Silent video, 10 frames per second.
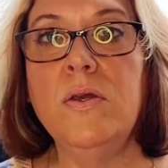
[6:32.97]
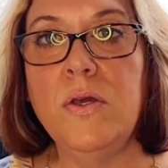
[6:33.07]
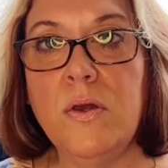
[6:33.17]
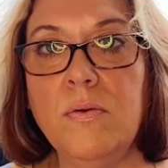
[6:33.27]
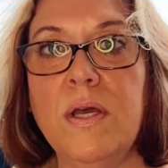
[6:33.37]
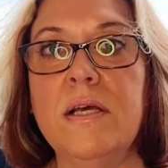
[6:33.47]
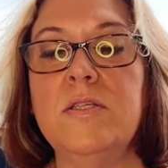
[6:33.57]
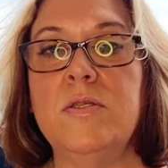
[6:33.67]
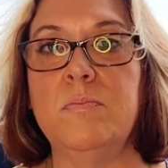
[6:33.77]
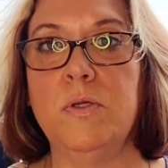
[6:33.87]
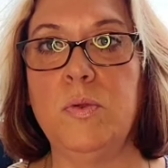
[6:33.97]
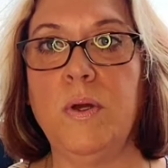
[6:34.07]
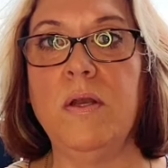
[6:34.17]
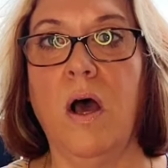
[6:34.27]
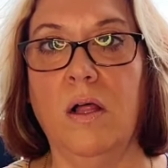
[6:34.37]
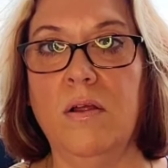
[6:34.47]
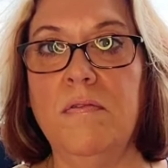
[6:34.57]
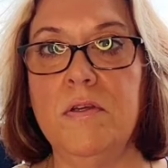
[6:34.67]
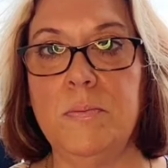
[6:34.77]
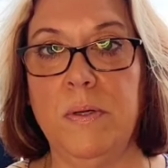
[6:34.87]
units between all of
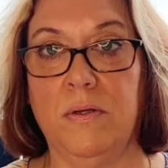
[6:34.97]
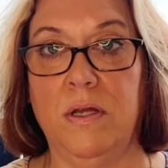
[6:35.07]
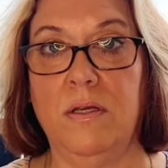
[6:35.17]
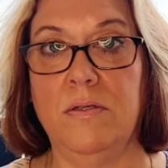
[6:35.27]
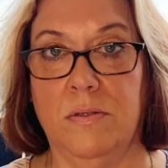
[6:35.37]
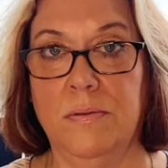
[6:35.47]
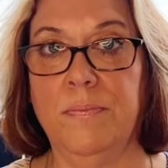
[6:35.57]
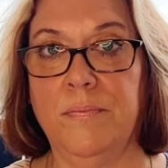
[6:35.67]
those buildings,